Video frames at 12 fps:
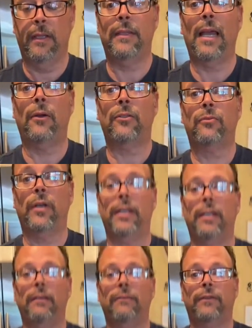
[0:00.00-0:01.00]
Now it's
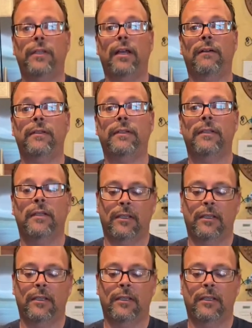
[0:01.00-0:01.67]
ready for the oven.